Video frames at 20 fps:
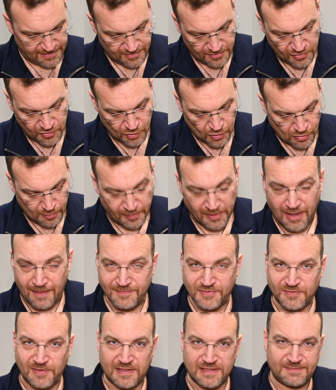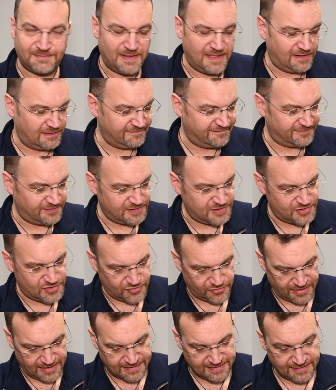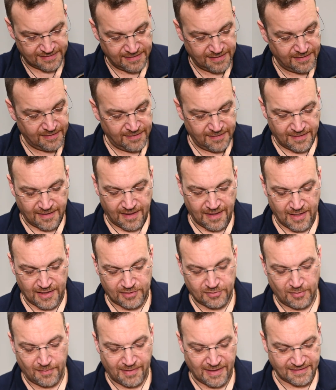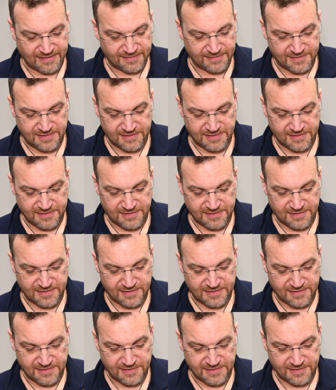no palm swell to speak of, very straight. Coming back to the